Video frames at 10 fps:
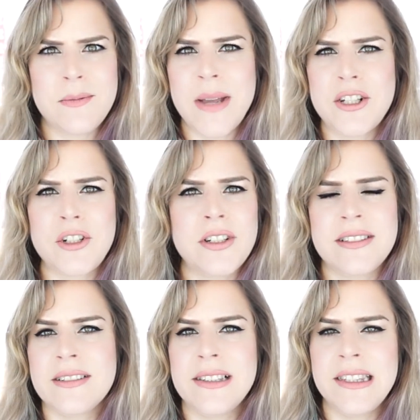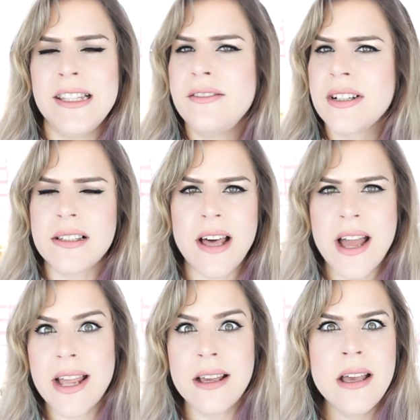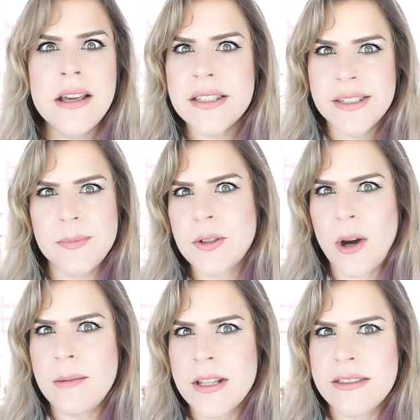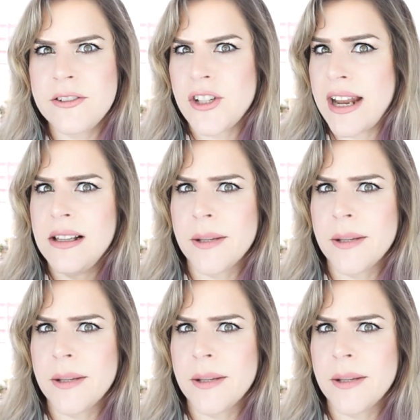make sure to leave it a like, subscribe to this channel.